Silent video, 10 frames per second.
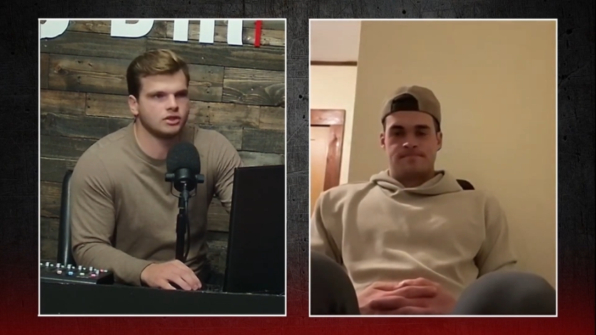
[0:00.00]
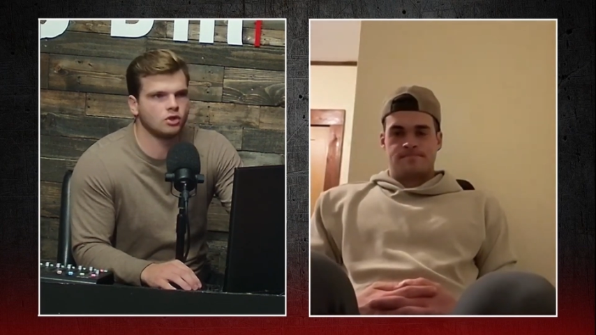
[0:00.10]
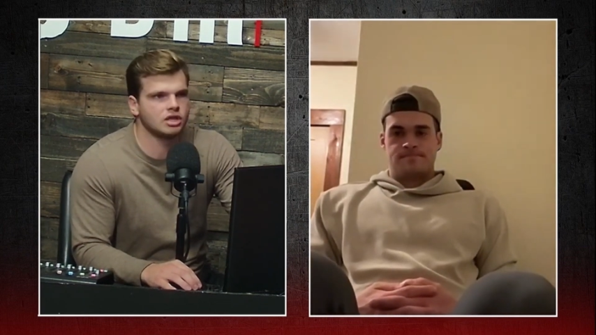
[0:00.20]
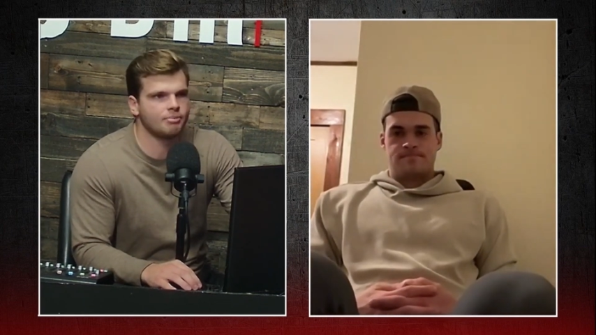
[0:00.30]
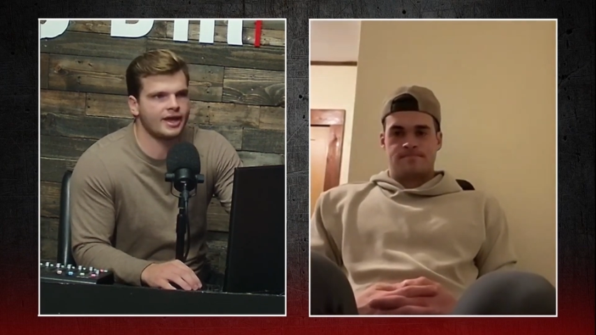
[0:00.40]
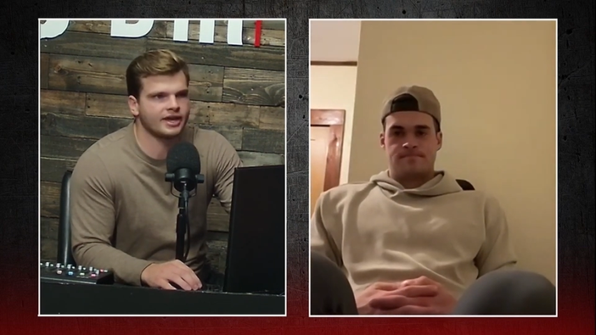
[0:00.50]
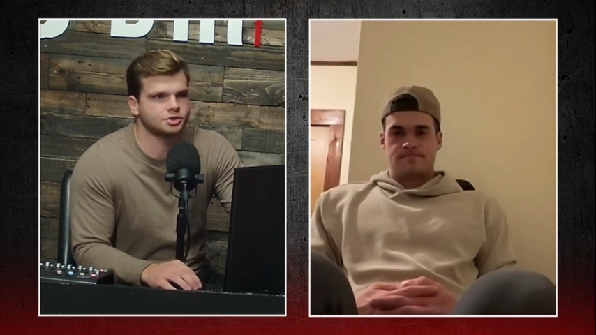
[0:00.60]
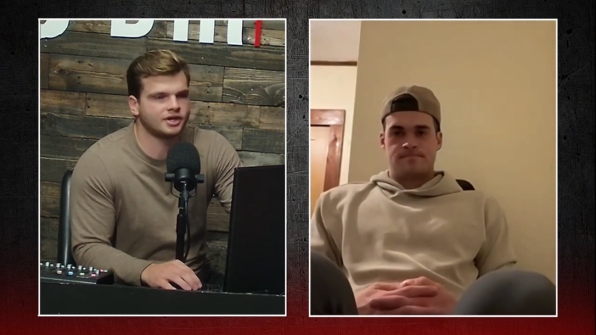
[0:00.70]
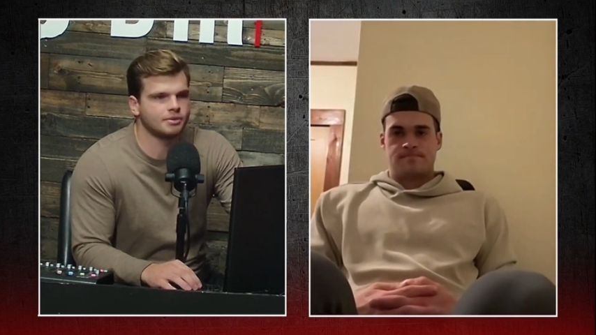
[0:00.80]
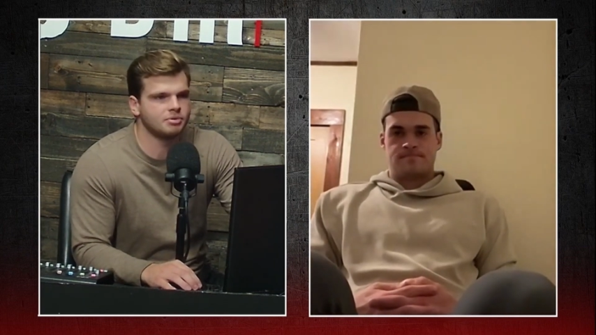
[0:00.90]
Speaker 1: Looking back and
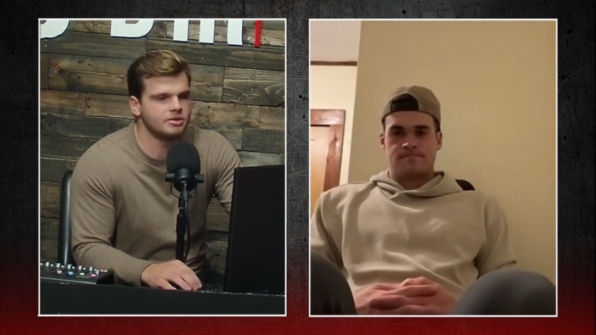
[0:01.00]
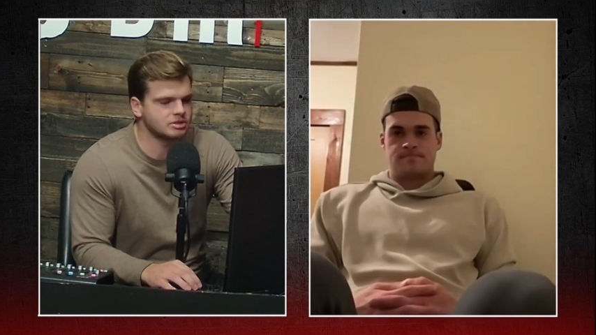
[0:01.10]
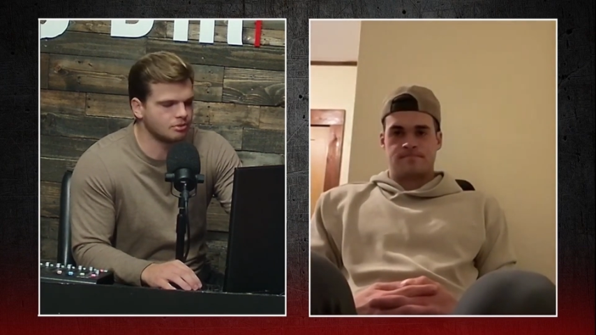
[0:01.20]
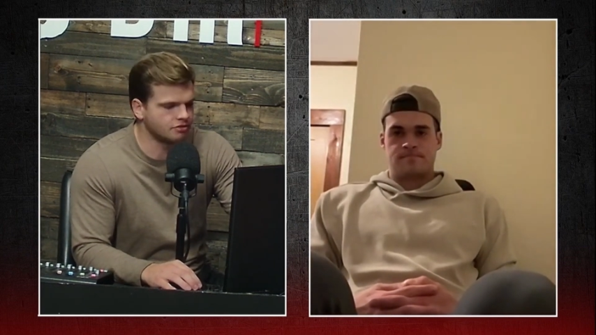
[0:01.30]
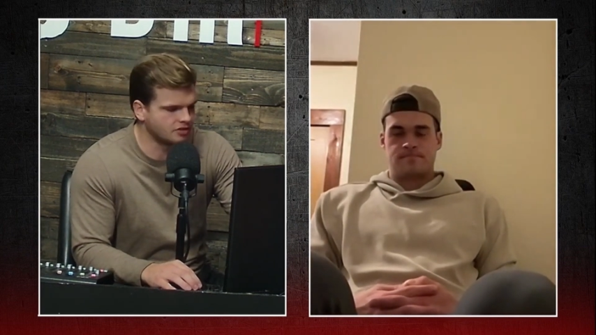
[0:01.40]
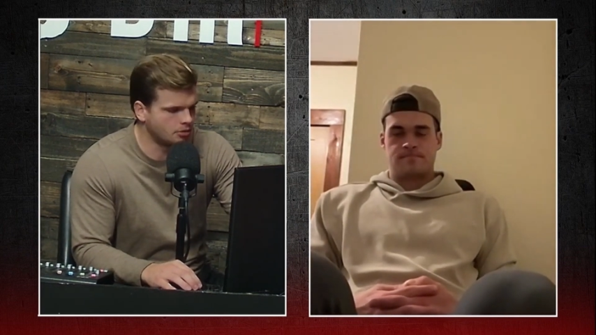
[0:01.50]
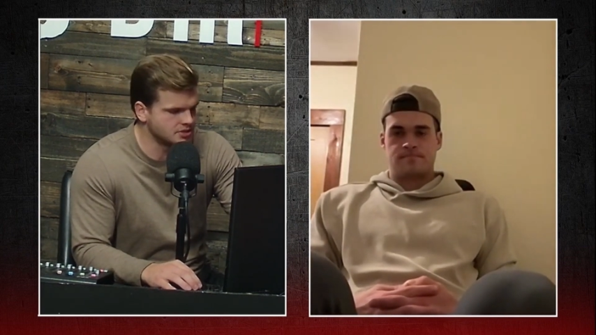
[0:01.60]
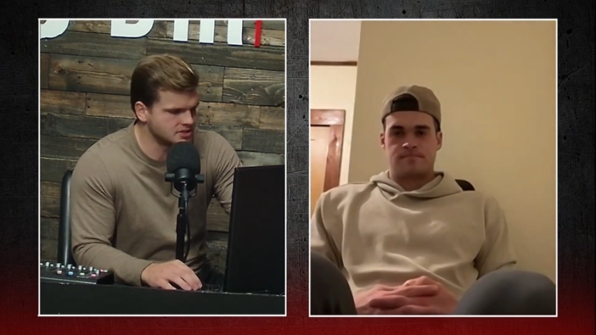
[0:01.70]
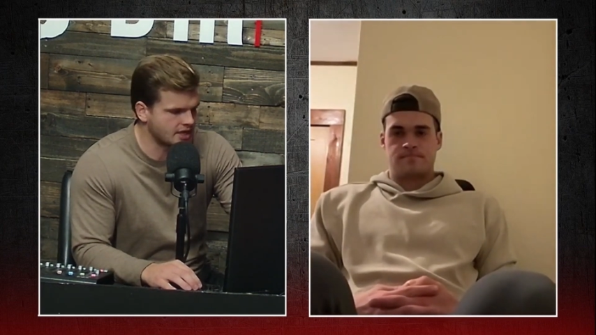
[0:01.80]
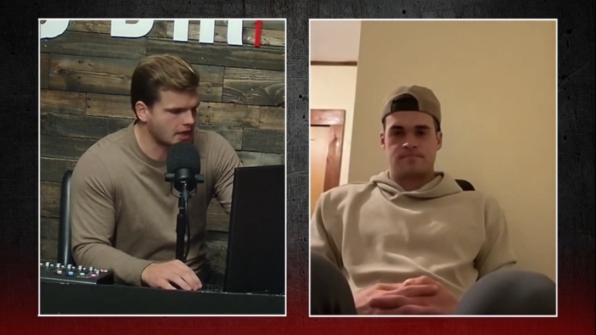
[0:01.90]
trying to peep some of the film
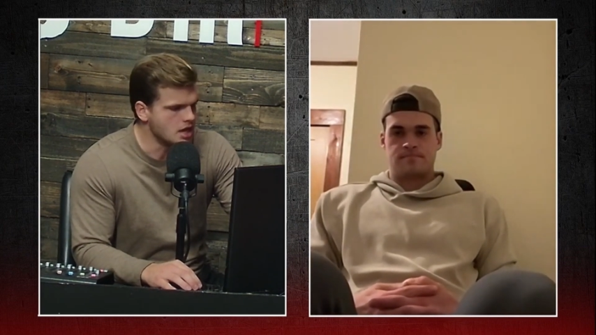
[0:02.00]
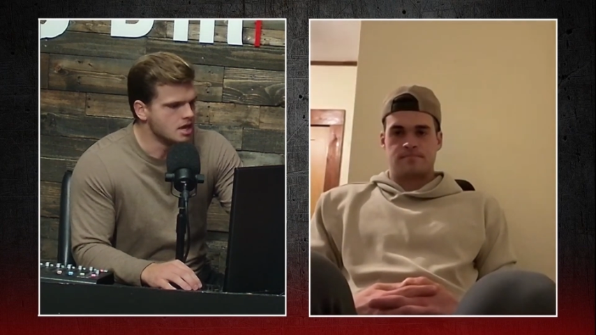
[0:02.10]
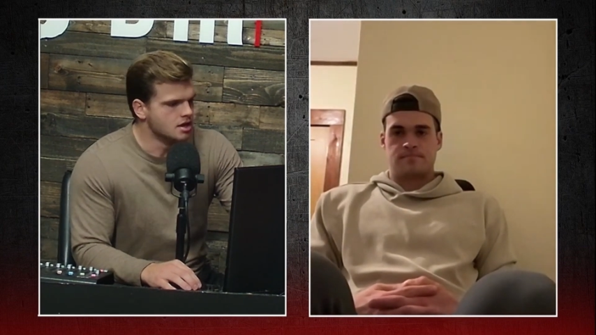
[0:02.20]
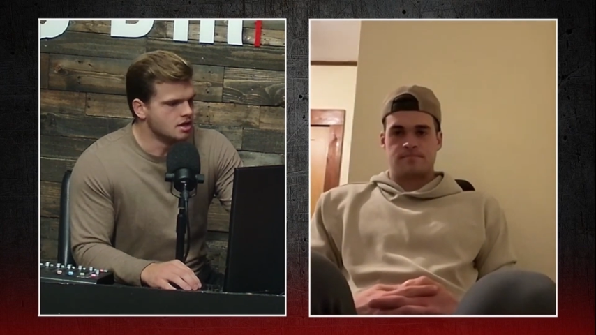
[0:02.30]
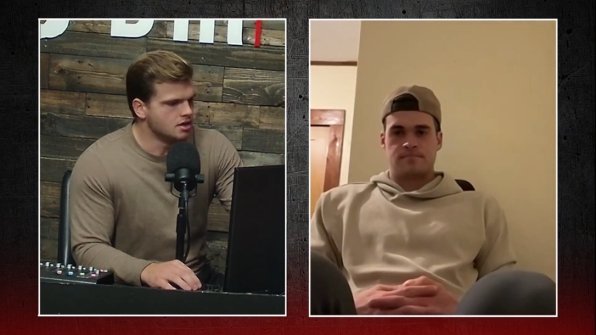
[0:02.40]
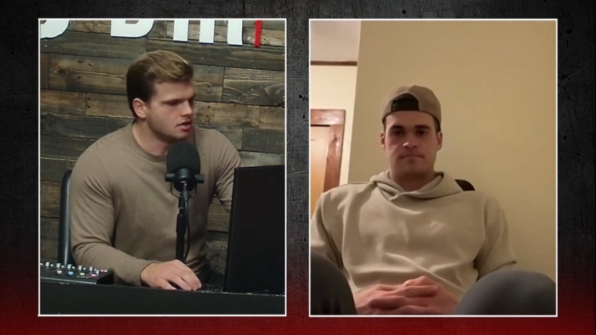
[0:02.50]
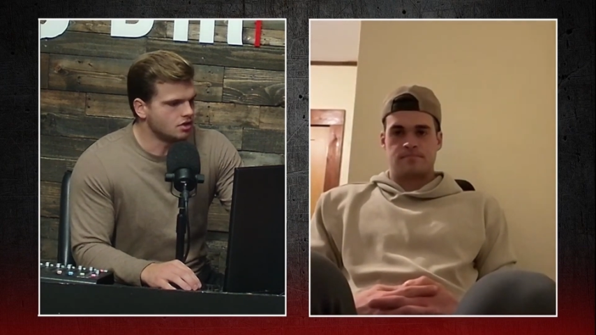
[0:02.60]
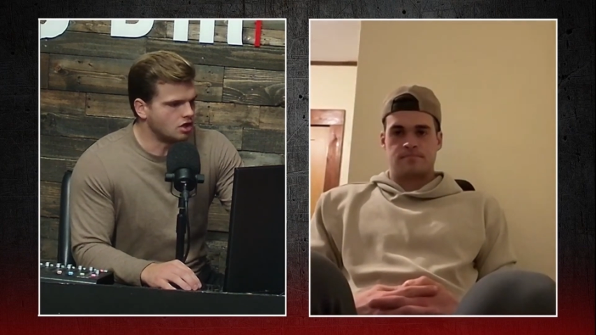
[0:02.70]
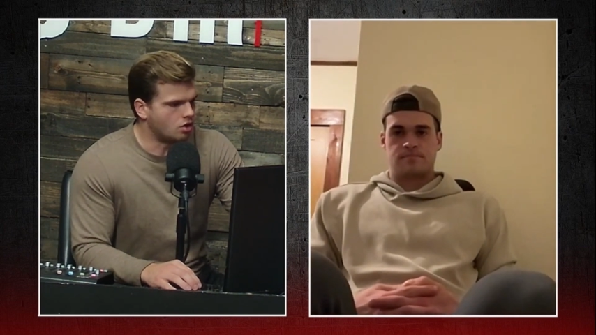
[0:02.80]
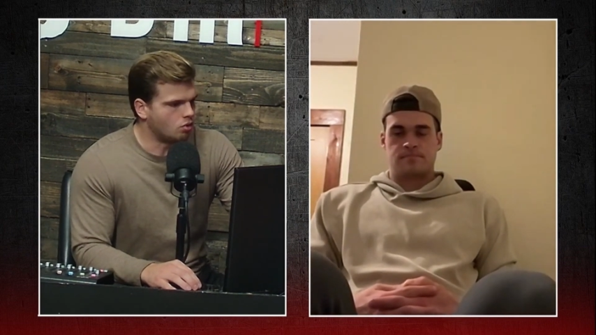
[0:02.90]
is like,
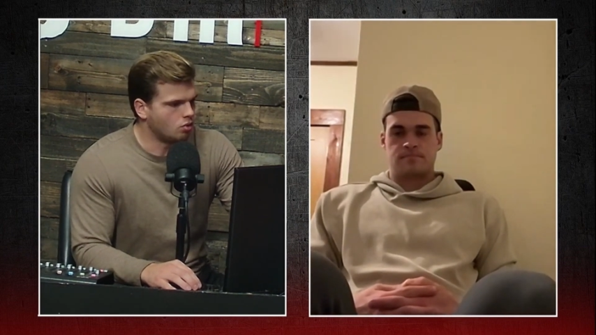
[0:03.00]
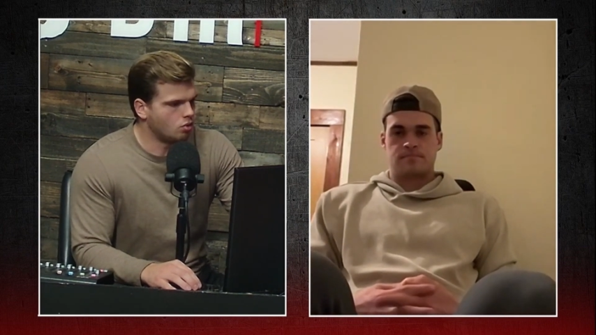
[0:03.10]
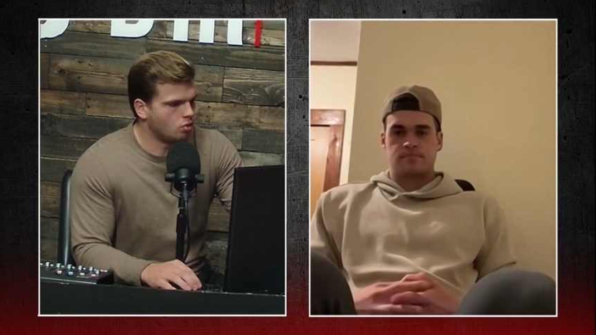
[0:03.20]
you know,